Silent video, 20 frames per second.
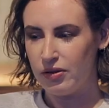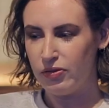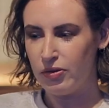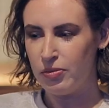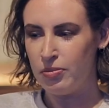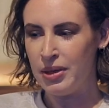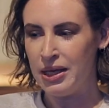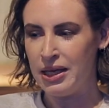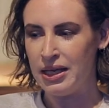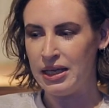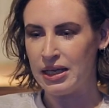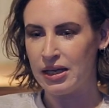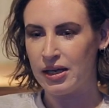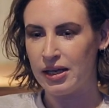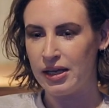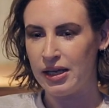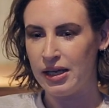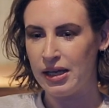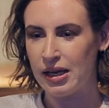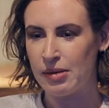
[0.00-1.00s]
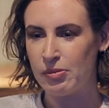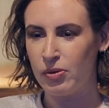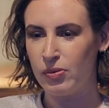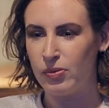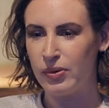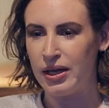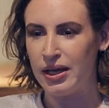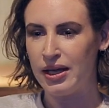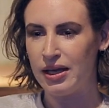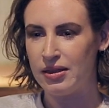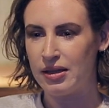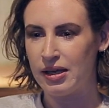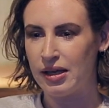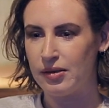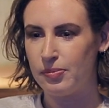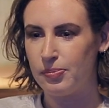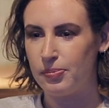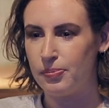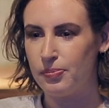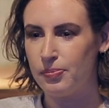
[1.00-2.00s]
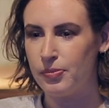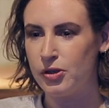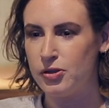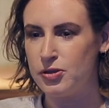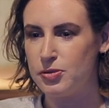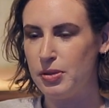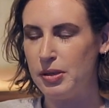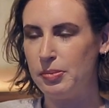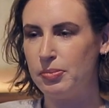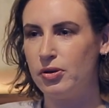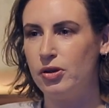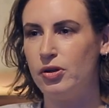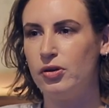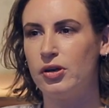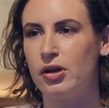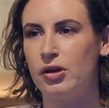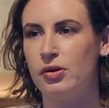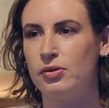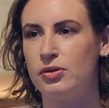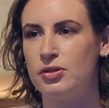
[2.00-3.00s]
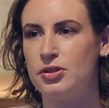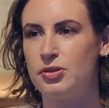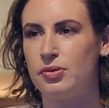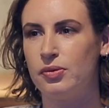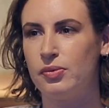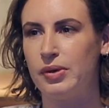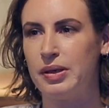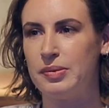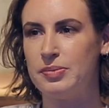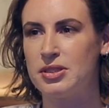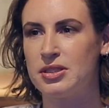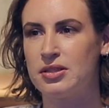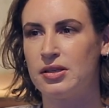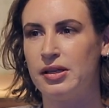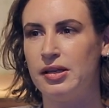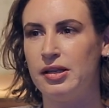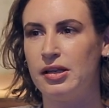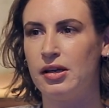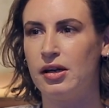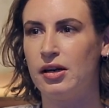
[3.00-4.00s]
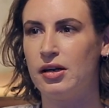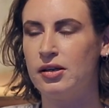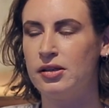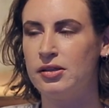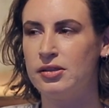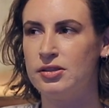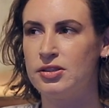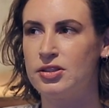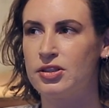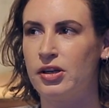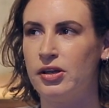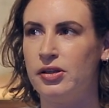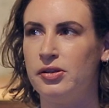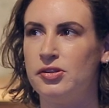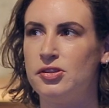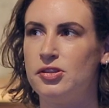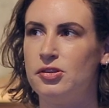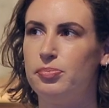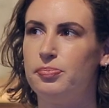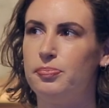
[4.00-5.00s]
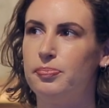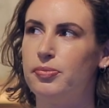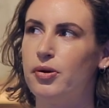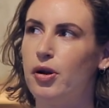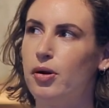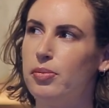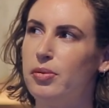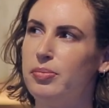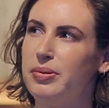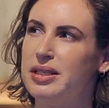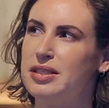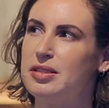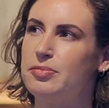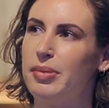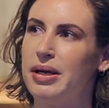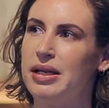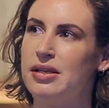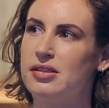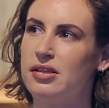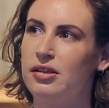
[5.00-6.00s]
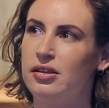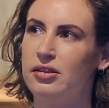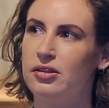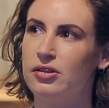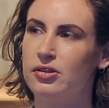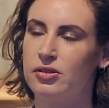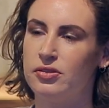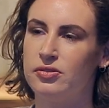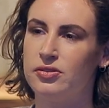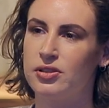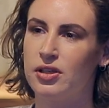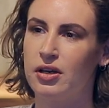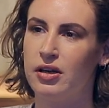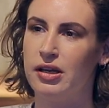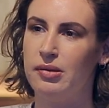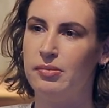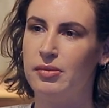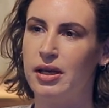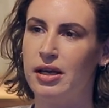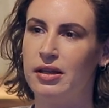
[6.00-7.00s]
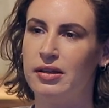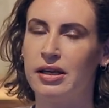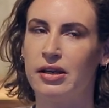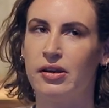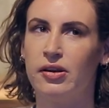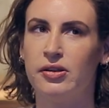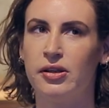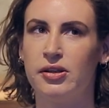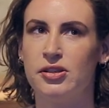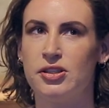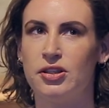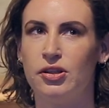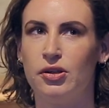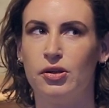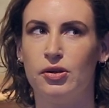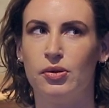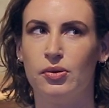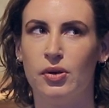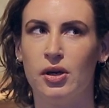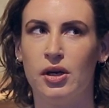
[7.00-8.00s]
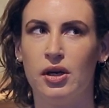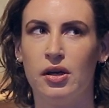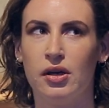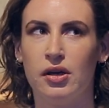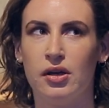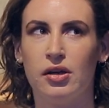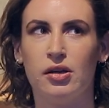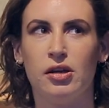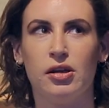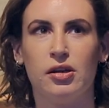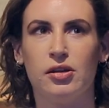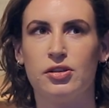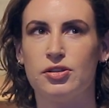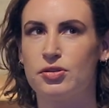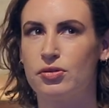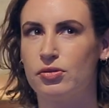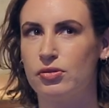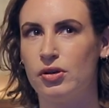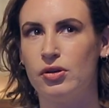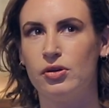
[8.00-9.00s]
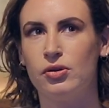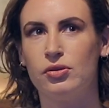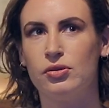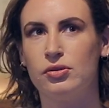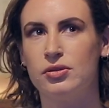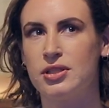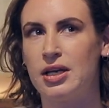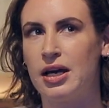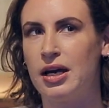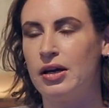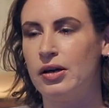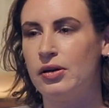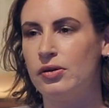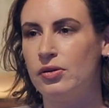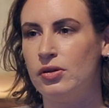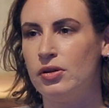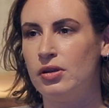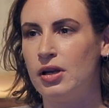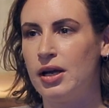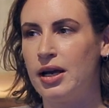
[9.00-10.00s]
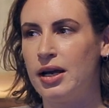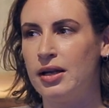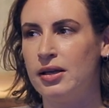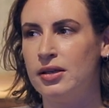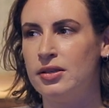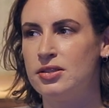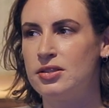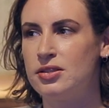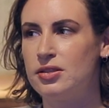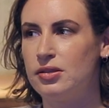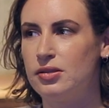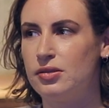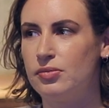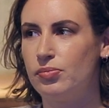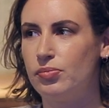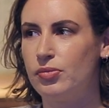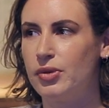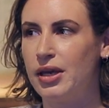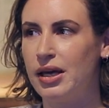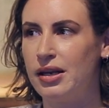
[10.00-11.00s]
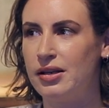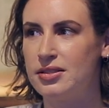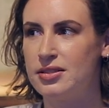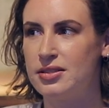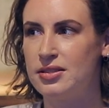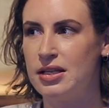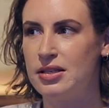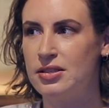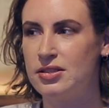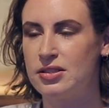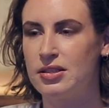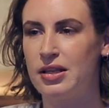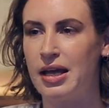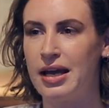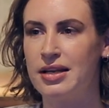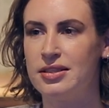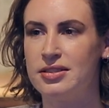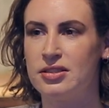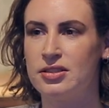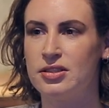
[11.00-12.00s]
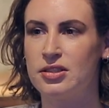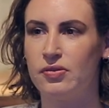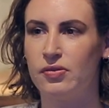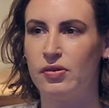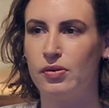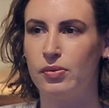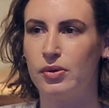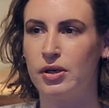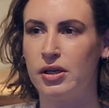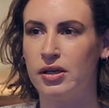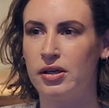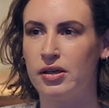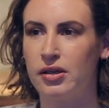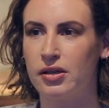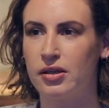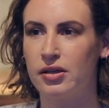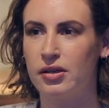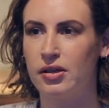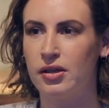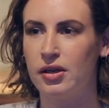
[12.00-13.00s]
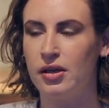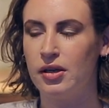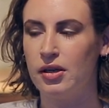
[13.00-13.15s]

For me, I am aware that most people who go onto a website aren't going to probably spend a lot of time there. They're going to scroll down and get a sense, the essence of the work.